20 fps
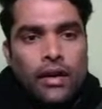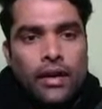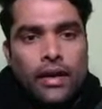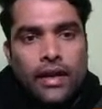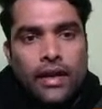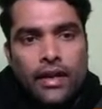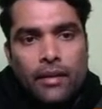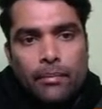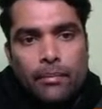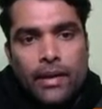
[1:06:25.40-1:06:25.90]

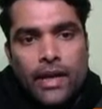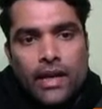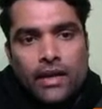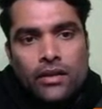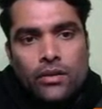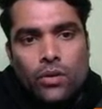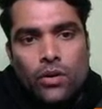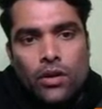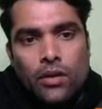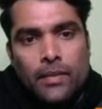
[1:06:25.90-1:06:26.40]
in a
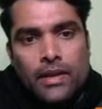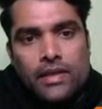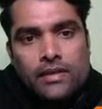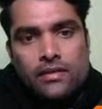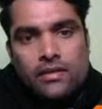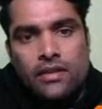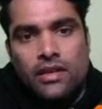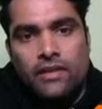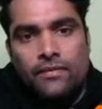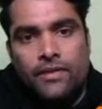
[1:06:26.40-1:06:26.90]

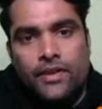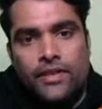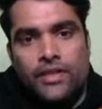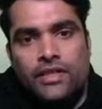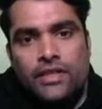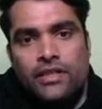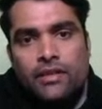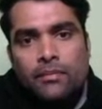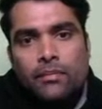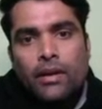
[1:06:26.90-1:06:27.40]
Bell-Coleman's
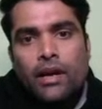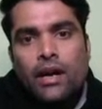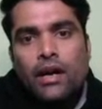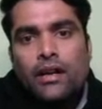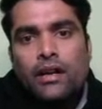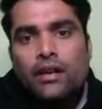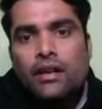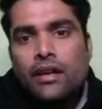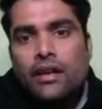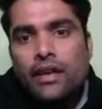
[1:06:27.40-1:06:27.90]
refrigeration
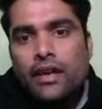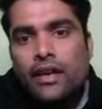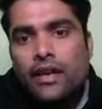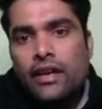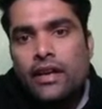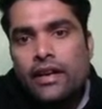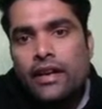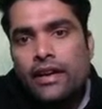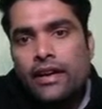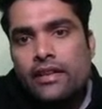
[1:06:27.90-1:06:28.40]
plant,
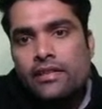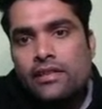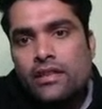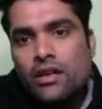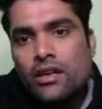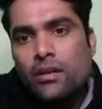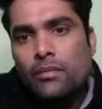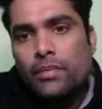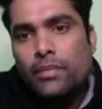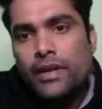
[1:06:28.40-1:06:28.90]
air enters the
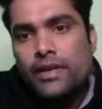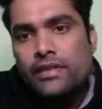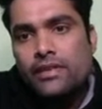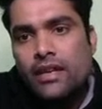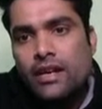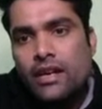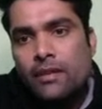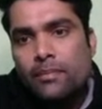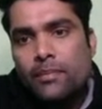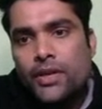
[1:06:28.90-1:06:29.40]
compressor
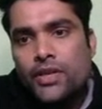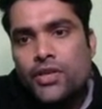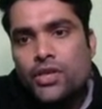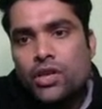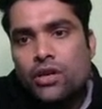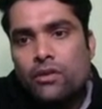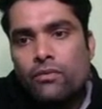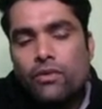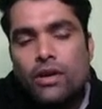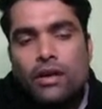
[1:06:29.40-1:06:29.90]
at
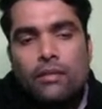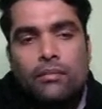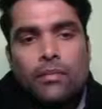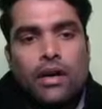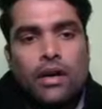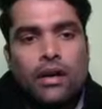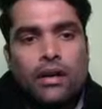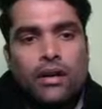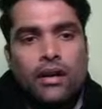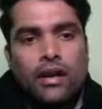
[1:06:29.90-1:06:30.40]
pressure of 1
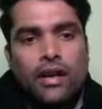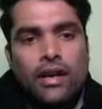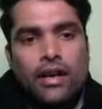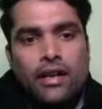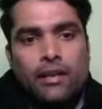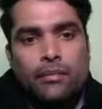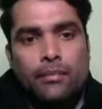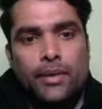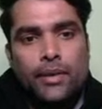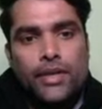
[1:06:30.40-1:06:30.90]
bar at
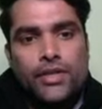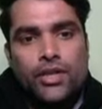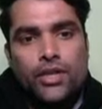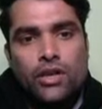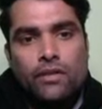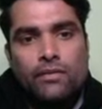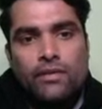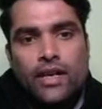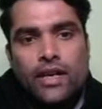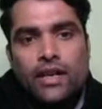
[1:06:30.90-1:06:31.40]
temperature
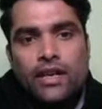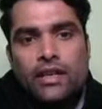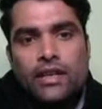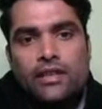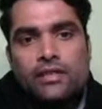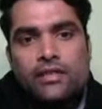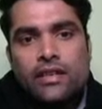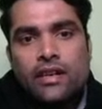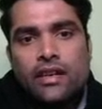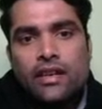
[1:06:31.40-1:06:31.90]
of 10
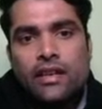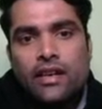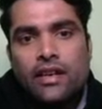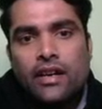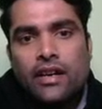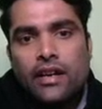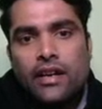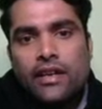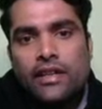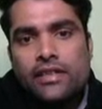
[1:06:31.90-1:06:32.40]
degrees
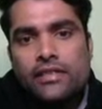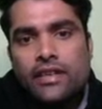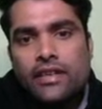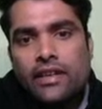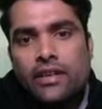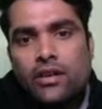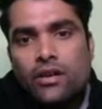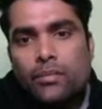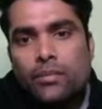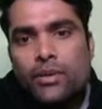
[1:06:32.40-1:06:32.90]
centigrade. It is
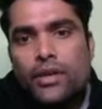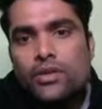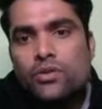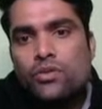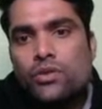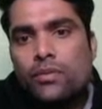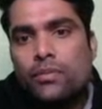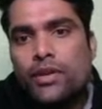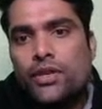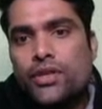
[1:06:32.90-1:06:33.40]
then compressed
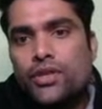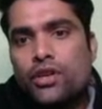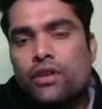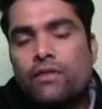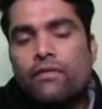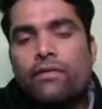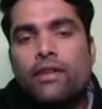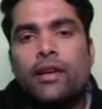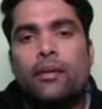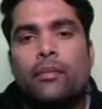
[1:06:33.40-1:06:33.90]
to a pressure
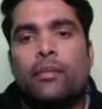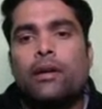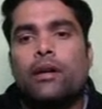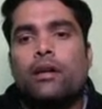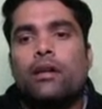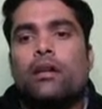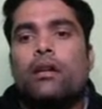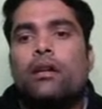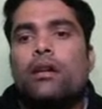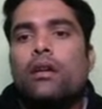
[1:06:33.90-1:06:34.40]
of 5 bar.
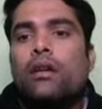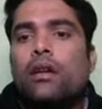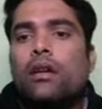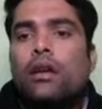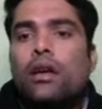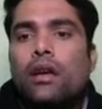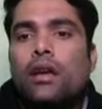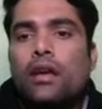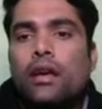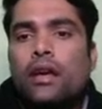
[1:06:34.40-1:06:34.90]

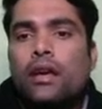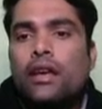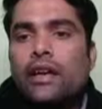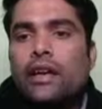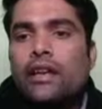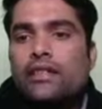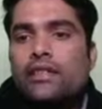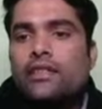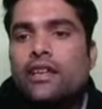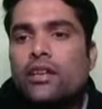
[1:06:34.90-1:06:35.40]

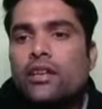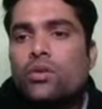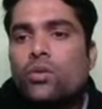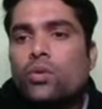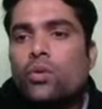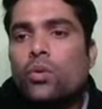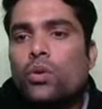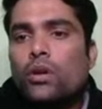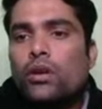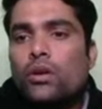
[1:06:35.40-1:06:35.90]
Air is then
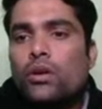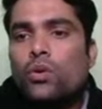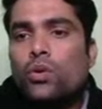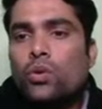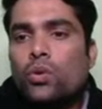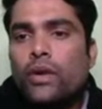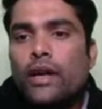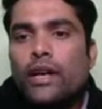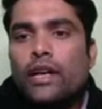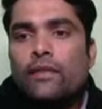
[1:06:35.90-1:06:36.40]
cooled to
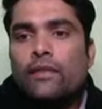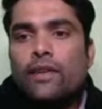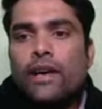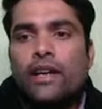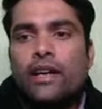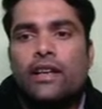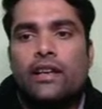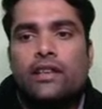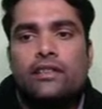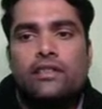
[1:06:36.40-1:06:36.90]
25
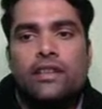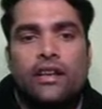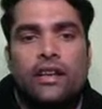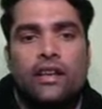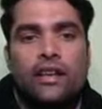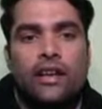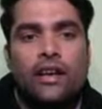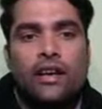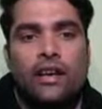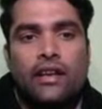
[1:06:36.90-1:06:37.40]
degrees
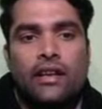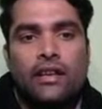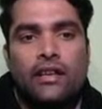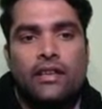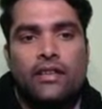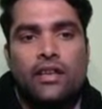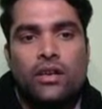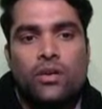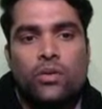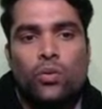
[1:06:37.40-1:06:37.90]
centigrade
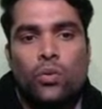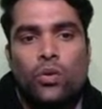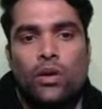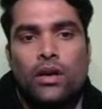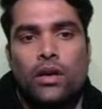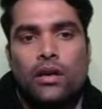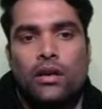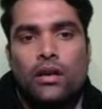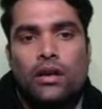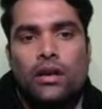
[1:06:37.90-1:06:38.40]
in the
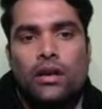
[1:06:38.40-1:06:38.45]
cooler.